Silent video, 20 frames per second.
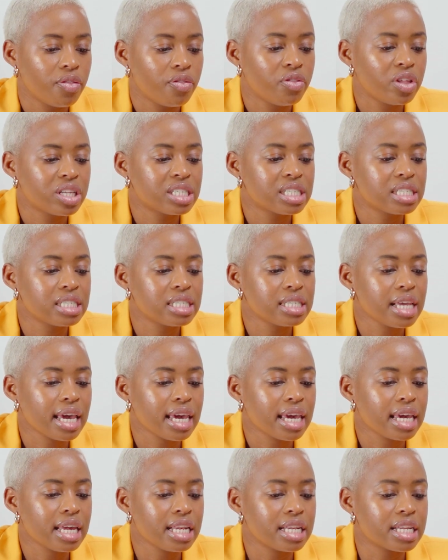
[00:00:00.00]
the
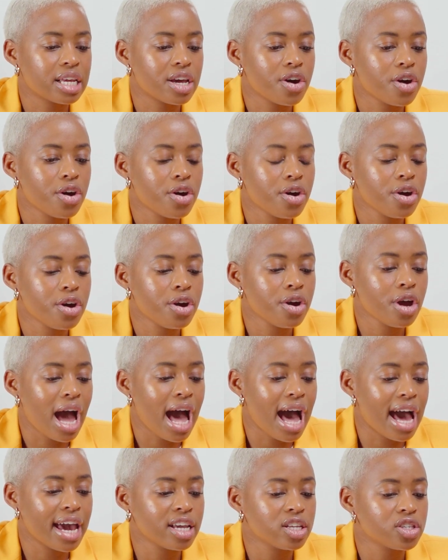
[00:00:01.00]
second
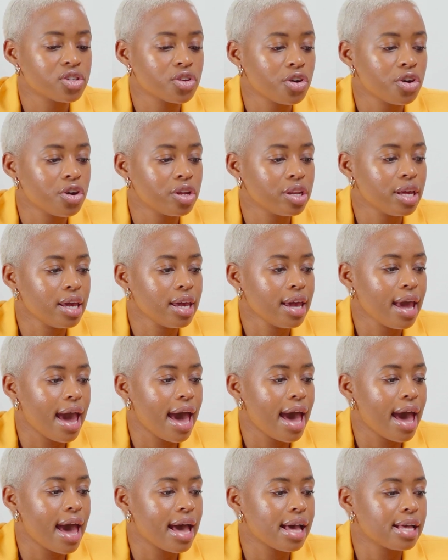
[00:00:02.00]
highest earning
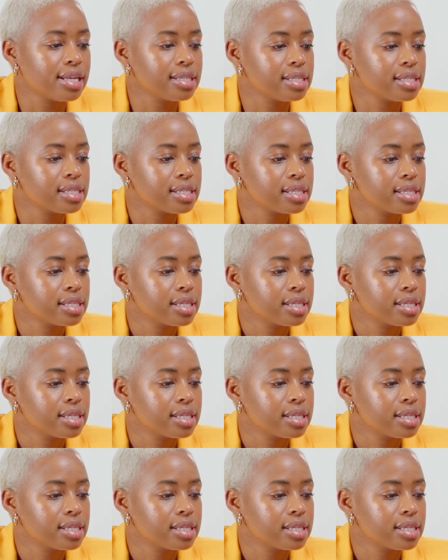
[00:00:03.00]
has